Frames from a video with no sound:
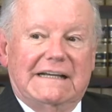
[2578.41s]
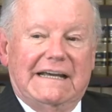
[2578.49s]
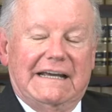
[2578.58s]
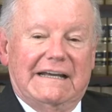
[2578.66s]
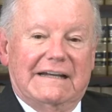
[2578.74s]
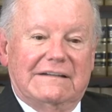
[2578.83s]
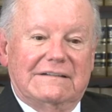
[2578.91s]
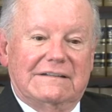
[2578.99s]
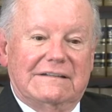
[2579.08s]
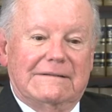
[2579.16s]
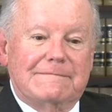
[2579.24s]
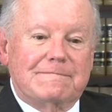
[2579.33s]
And
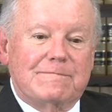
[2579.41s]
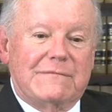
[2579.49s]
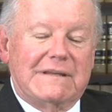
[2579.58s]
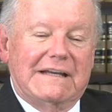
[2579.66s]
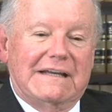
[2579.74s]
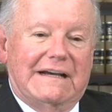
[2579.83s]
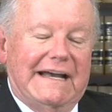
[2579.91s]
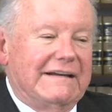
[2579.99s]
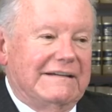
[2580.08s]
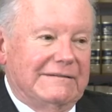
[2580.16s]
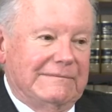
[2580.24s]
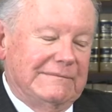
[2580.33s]
uh, I
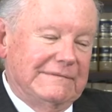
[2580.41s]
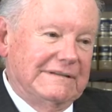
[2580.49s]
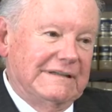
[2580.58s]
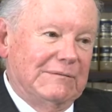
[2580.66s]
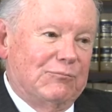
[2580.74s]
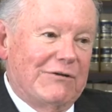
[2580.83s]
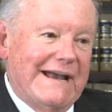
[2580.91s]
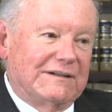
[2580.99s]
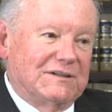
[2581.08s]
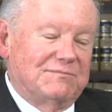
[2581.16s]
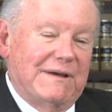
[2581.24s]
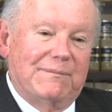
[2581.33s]
had a, a
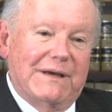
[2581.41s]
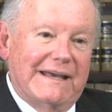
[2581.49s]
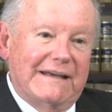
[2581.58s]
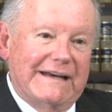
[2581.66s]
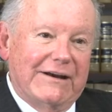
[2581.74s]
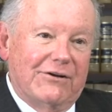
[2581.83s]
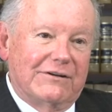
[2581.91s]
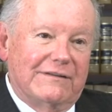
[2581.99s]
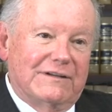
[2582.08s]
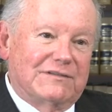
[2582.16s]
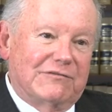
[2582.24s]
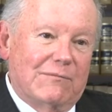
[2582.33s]
practice, maybe I
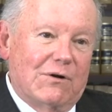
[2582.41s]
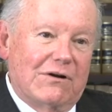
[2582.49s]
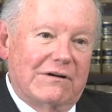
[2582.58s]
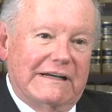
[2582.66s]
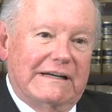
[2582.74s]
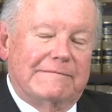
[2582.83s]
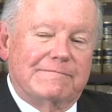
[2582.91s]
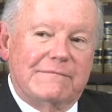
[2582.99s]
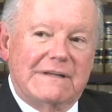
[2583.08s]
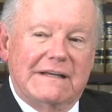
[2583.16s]
inherited this from Harney